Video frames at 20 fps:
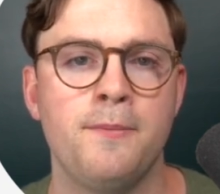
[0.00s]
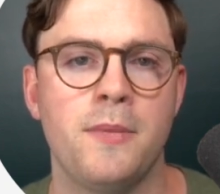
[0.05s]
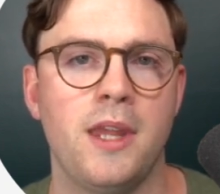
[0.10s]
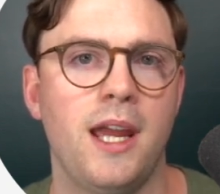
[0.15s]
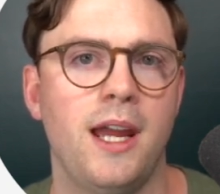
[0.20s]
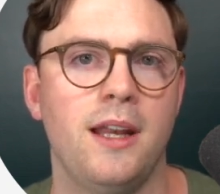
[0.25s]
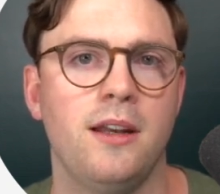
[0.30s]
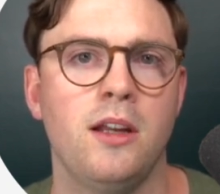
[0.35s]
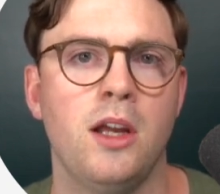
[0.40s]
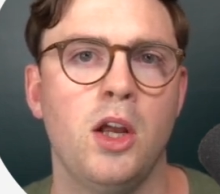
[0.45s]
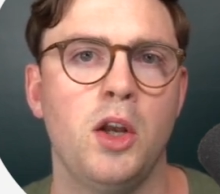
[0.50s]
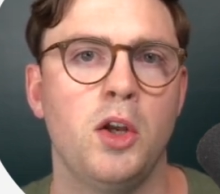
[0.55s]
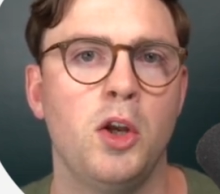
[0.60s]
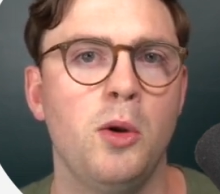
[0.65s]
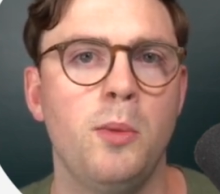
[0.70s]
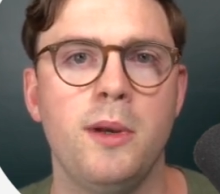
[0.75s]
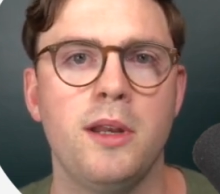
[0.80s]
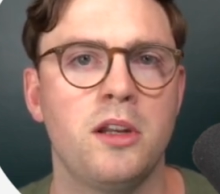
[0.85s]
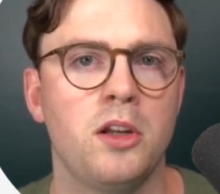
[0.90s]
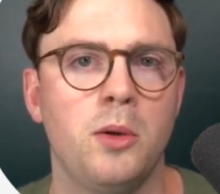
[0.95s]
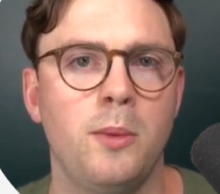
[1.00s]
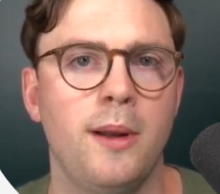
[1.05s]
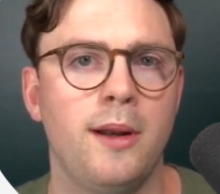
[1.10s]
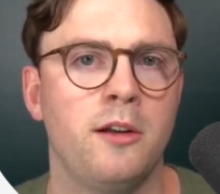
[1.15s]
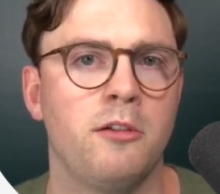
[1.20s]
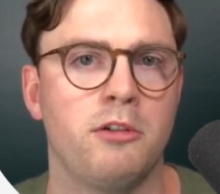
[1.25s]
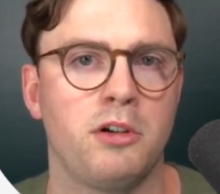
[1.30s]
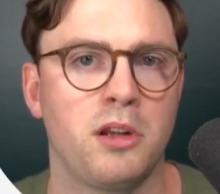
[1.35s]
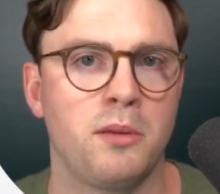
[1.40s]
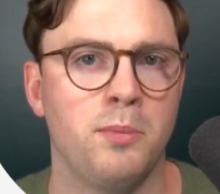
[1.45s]
And nobody's gonna be able
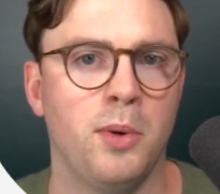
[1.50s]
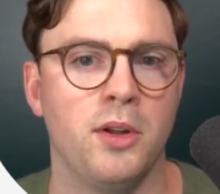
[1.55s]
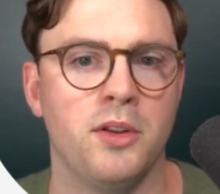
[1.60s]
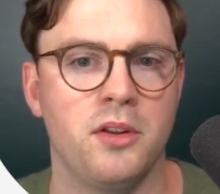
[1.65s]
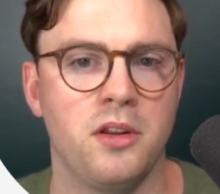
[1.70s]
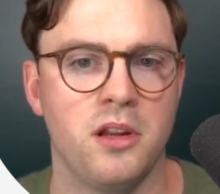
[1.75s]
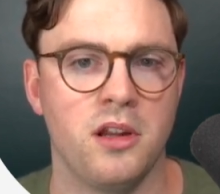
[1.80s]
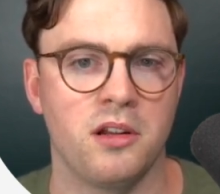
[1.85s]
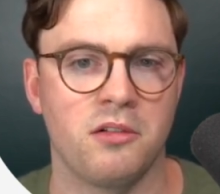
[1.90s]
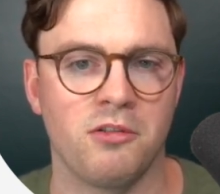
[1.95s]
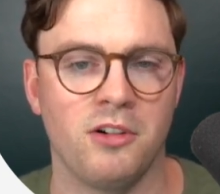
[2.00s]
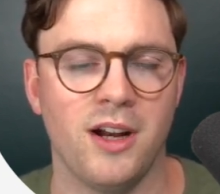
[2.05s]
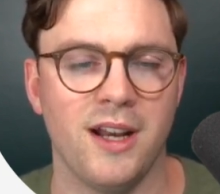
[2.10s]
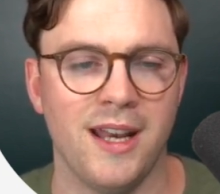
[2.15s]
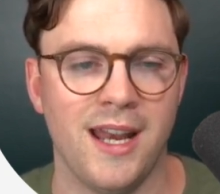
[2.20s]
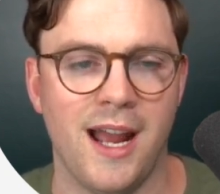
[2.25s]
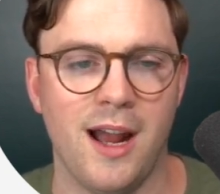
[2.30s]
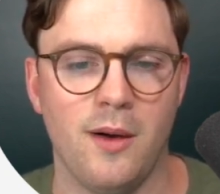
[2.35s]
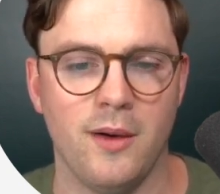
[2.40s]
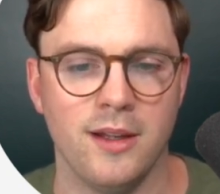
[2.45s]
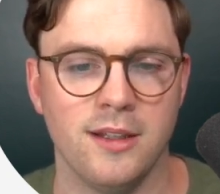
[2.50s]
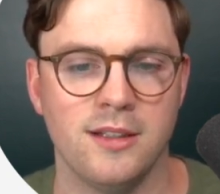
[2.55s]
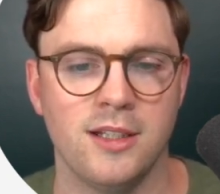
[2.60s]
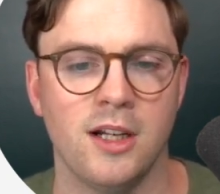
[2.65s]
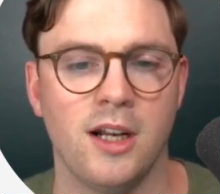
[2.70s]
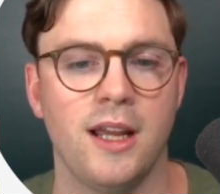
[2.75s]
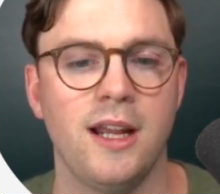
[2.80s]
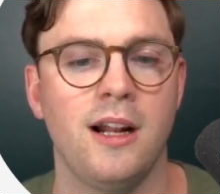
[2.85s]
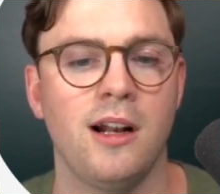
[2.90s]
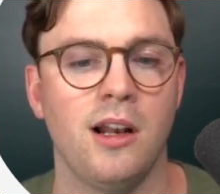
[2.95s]
to respond to this right now
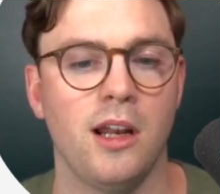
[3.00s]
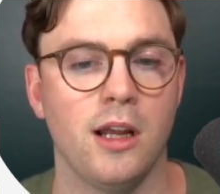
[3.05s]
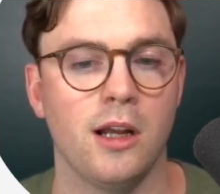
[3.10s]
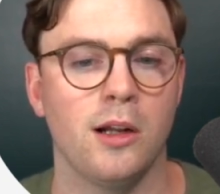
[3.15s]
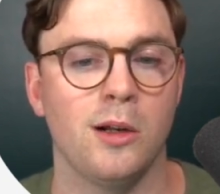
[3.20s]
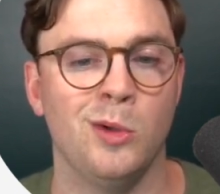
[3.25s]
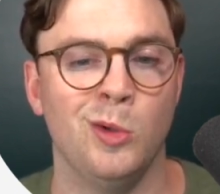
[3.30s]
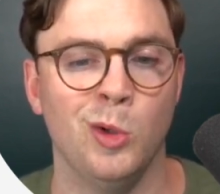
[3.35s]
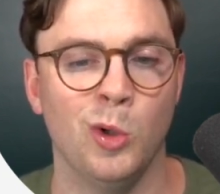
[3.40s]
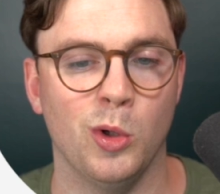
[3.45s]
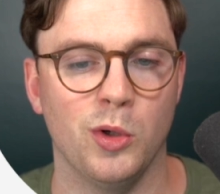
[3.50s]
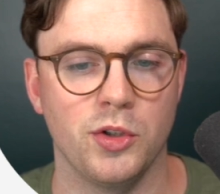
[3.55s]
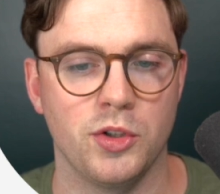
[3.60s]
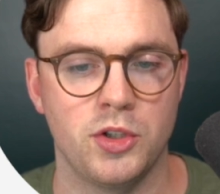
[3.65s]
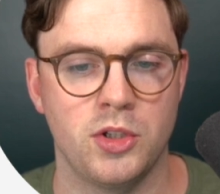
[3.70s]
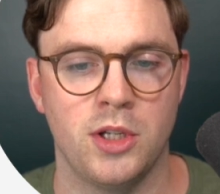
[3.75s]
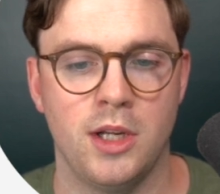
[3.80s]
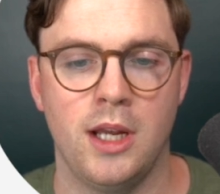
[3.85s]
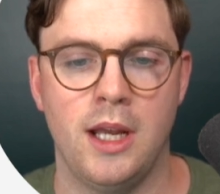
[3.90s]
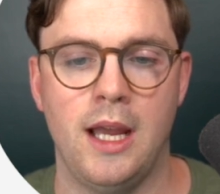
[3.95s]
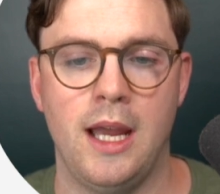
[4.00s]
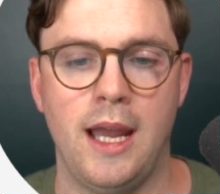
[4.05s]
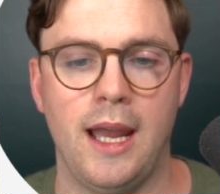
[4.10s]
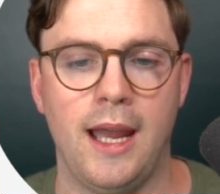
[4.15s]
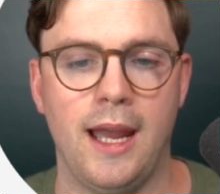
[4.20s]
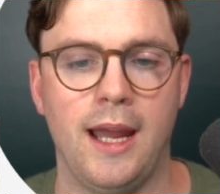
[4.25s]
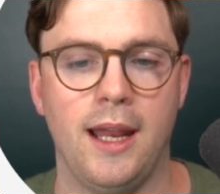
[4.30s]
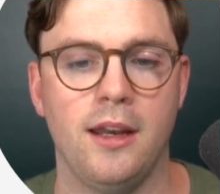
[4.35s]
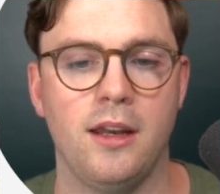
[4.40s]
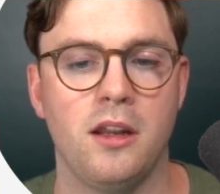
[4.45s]
until I click launch.
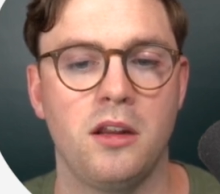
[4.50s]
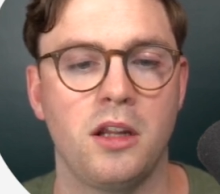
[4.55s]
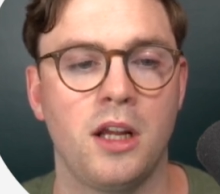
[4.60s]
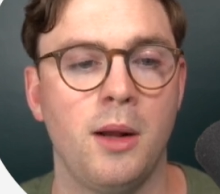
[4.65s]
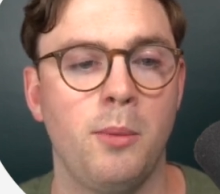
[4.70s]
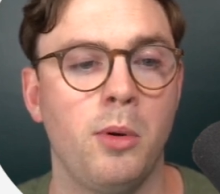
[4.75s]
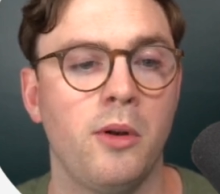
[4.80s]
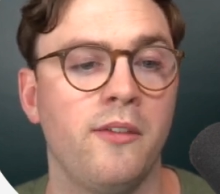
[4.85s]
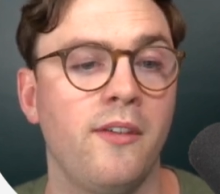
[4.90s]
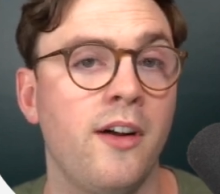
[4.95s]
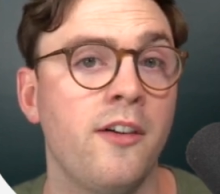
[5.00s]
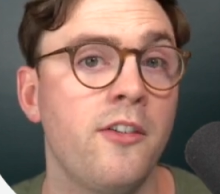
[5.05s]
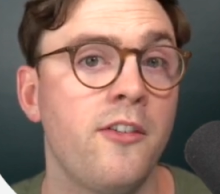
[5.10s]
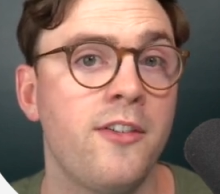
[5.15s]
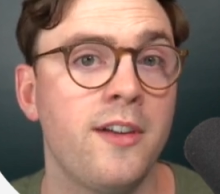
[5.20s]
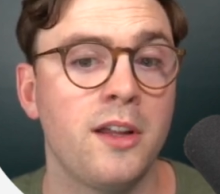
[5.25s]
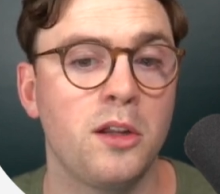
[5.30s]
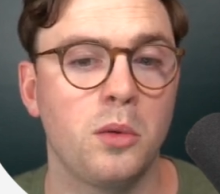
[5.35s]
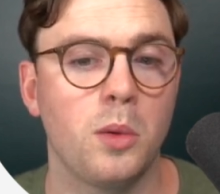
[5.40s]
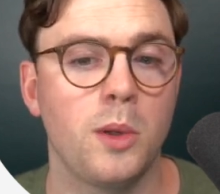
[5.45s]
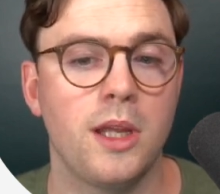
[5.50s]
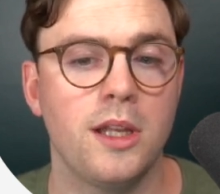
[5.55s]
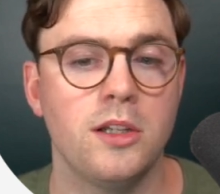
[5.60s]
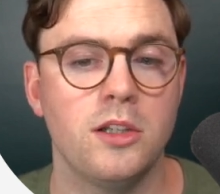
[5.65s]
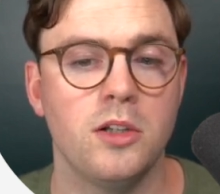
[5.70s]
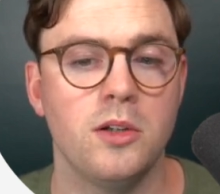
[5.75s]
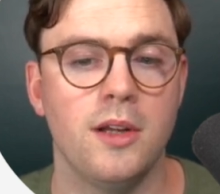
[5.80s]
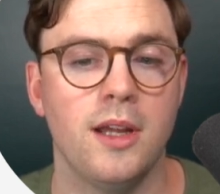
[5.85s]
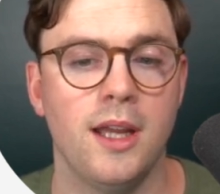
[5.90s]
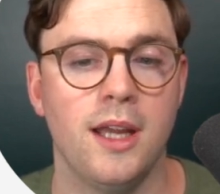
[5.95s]
And there's a couple of other things we can
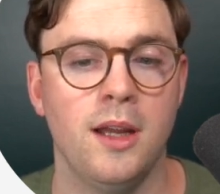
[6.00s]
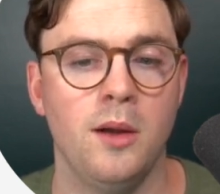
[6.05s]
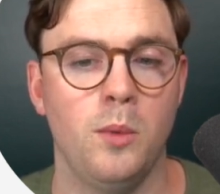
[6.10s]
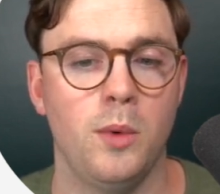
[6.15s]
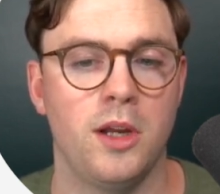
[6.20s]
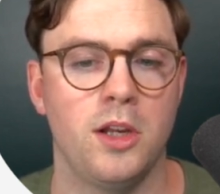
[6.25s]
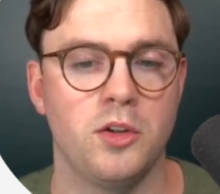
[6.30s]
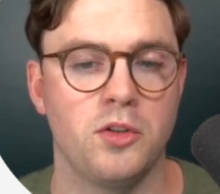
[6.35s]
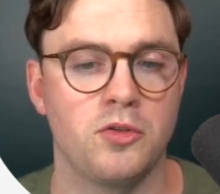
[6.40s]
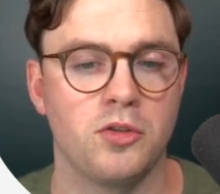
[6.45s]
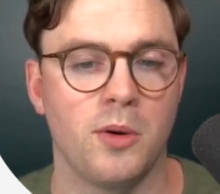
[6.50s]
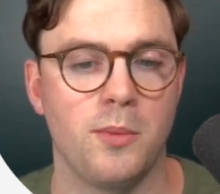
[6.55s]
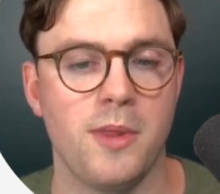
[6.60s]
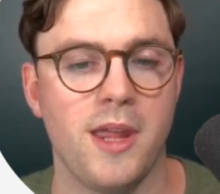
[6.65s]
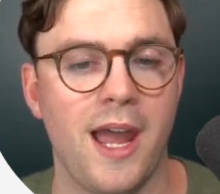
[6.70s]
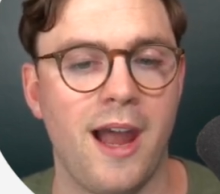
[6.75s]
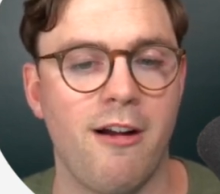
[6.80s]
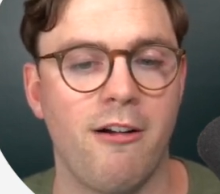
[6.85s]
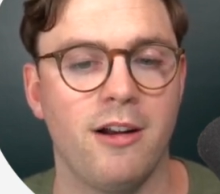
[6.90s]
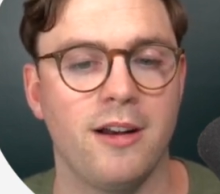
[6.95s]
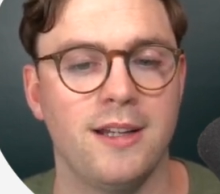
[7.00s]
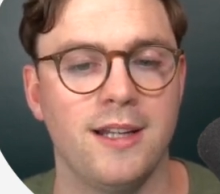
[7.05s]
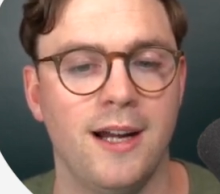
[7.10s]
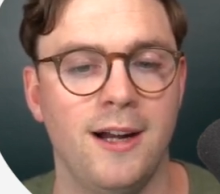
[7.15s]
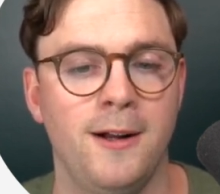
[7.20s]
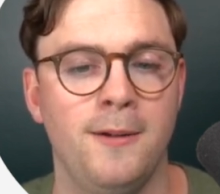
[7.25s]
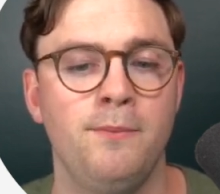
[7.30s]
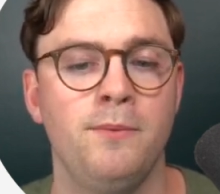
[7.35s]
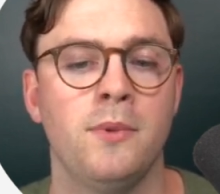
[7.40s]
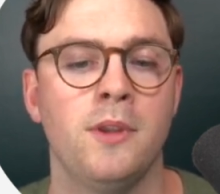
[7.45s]
do here. We can drop the arrow
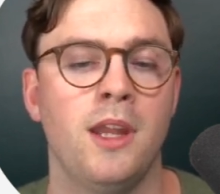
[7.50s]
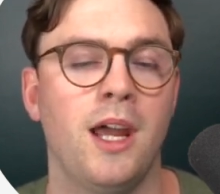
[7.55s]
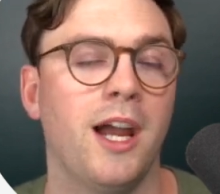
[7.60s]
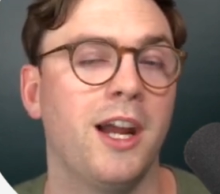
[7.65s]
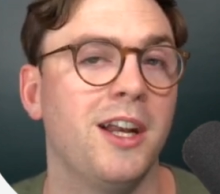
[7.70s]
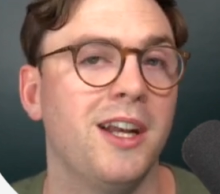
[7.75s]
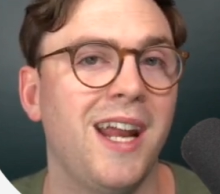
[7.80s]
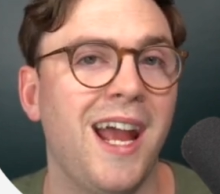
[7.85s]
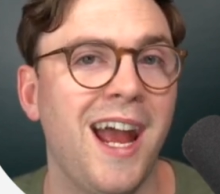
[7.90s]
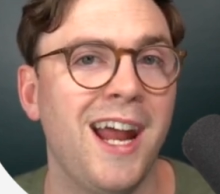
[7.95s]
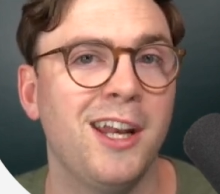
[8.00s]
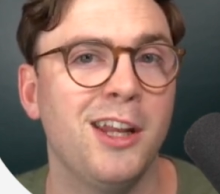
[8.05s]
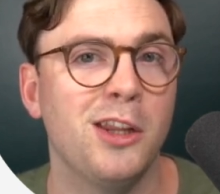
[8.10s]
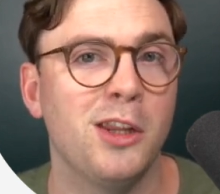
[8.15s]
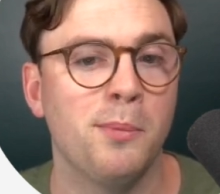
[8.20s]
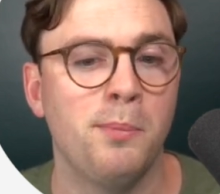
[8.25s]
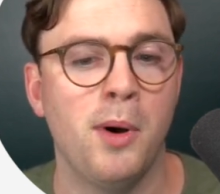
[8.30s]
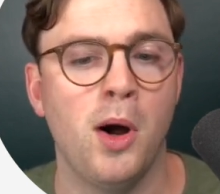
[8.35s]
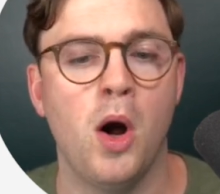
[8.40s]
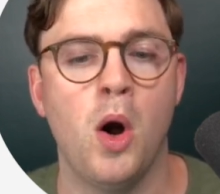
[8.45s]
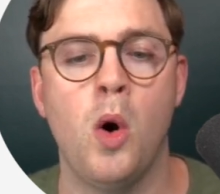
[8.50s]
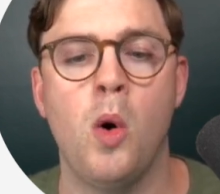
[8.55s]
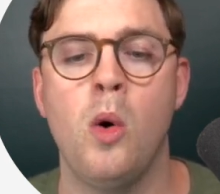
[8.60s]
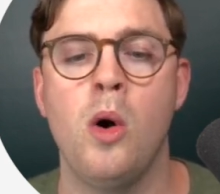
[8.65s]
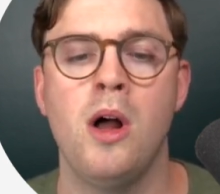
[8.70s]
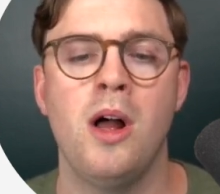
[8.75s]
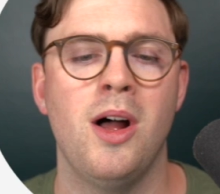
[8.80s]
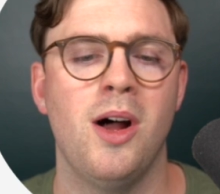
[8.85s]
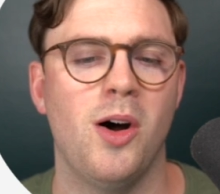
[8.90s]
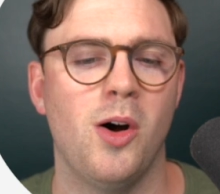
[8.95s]
down. I could edit the poll
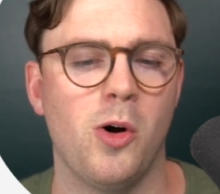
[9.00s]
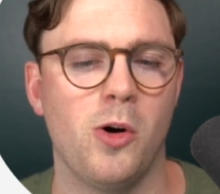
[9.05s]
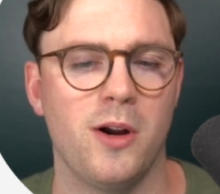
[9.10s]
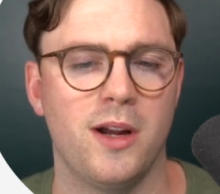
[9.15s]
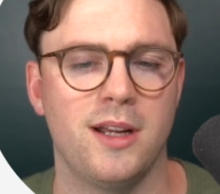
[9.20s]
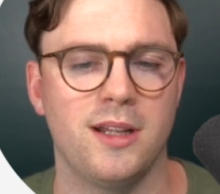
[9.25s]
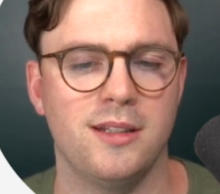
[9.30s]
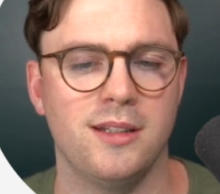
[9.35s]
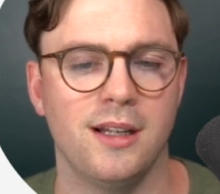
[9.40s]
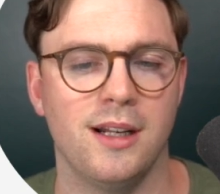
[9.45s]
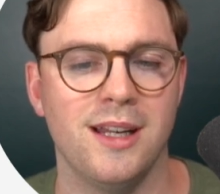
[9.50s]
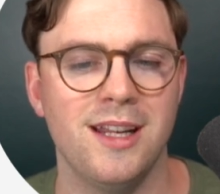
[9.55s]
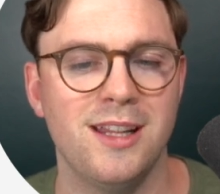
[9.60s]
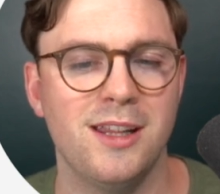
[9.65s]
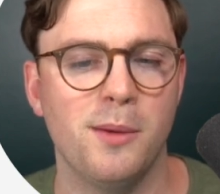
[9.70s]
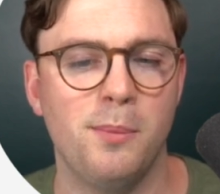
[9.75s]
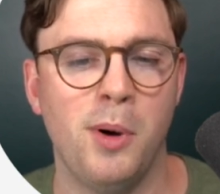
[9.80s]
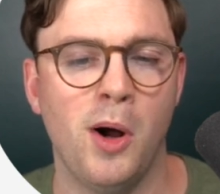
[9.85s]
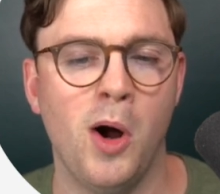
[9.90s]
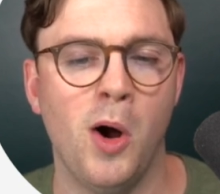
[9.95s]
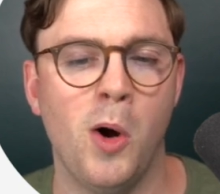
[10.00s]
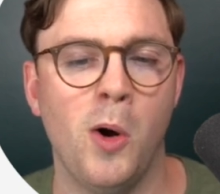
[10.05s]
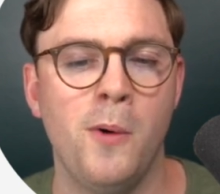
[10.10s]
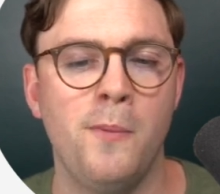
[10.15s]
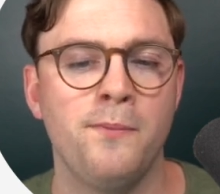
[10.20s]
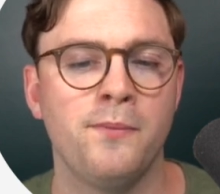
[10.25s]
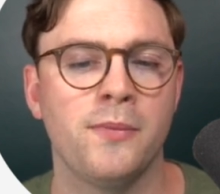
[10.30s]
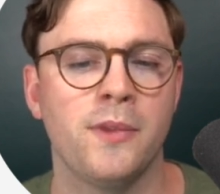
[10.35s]
or I could delete the poll.